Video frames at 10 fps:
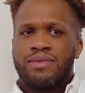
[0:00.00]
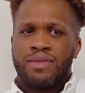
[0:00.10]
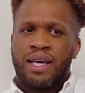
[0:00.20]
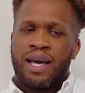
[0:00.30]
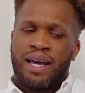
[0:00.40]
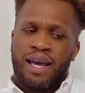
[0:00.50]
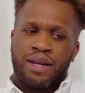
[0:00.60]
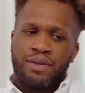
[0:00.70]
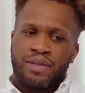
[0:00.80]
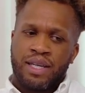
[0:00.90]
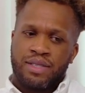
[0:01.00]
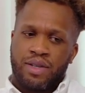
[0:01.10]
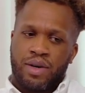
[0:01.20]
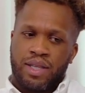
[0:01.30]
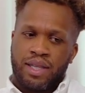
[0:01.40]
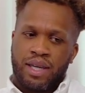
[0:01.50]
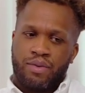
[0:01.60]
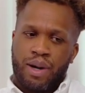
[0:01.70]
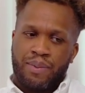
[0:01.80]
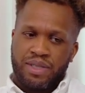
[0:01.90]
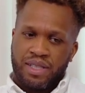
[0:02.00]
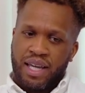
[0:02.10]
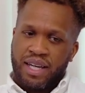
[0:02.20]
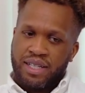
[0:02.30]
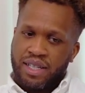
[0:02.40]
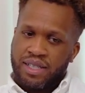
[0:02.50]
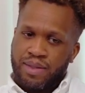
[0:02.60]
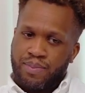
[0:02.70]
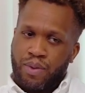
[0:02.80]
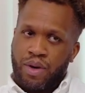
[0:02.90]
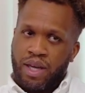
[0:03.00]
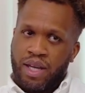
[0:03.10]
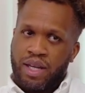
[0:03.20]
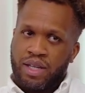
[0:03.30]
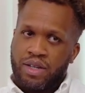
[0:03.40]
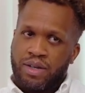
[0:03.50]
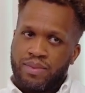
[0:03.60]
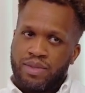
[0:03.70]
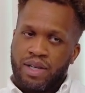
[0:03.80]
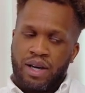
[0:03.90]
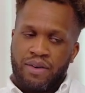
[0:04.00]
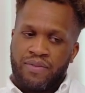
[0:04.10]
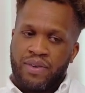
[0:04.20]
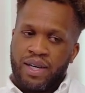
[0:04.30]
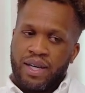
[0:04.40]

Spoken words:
Yeah, I don't think so. I think representation is important in terms of